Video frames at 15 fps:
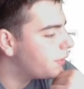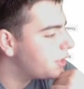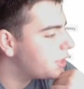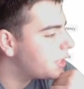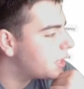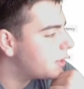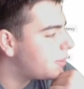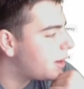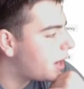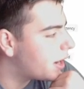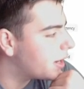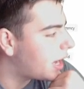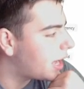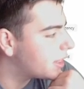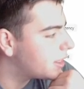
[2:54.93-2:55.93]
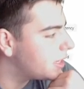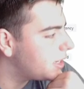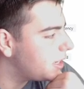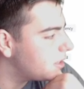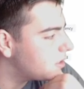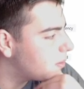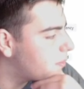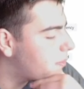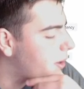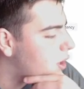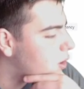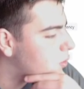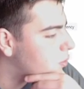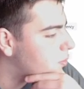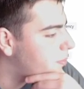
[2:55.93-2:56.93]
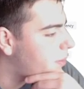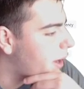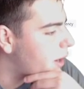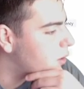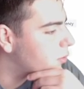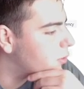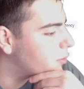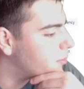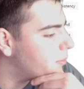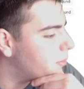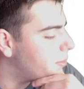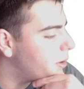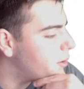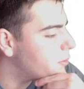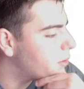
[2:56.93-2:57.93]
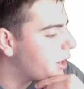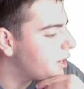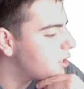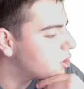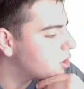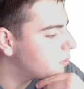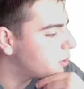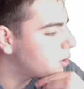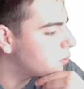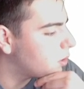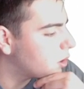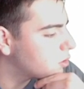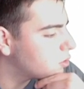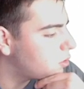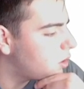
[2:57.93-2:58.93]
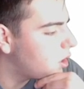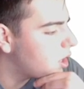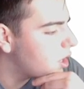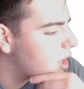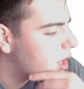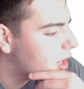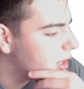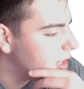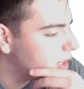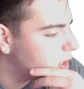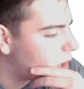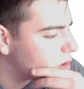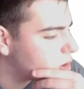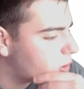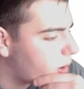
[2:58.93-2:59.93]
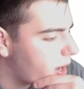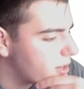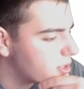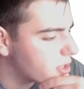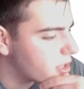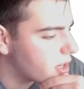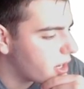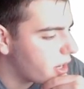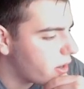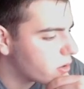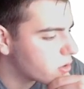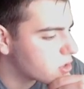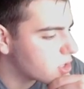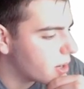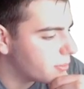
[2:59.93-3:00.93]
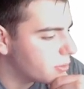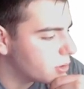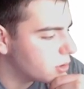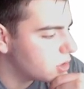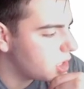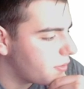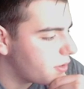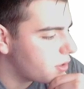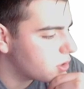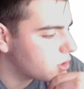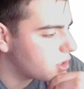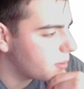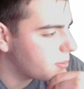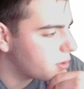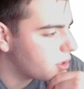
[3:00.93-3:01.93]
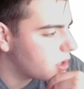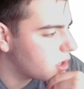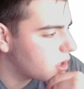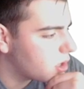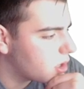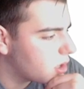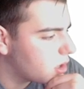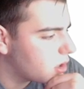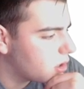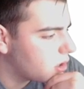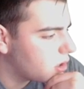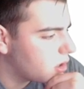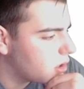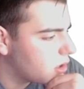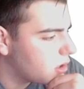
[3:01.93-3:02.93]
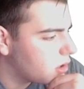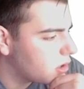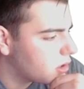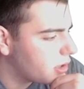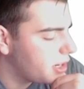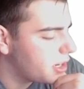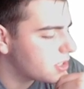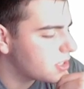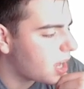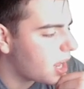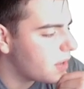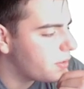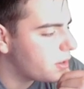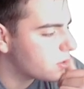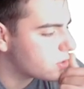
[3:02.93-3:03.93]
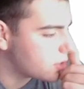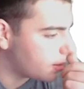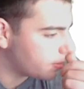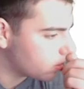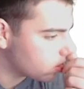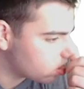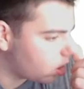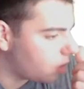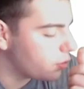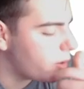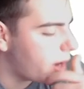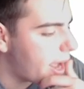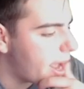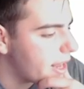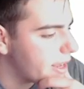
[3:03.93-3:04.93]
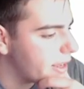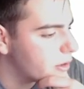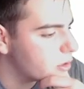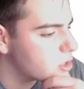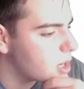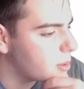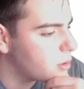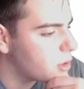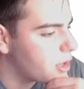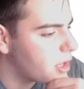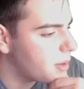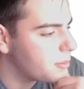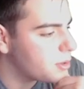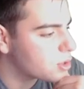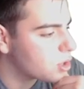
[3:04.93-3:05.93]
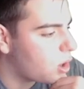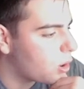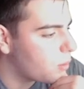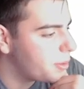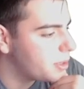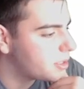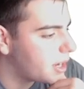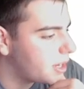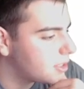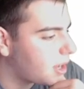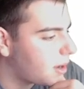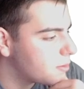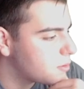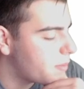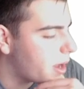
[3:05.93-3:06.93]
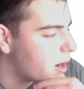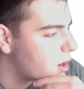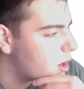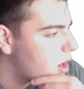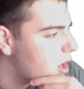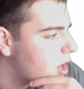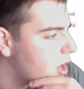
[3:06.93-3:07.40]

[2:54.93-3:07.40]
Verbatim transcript: you think about it, I think he's a better, better mid-range than Bill Russell. He also has, I think, interceptor. Does interceptor? He does not have interceptor. So if you add interceptor to him, this car will be 10 times better.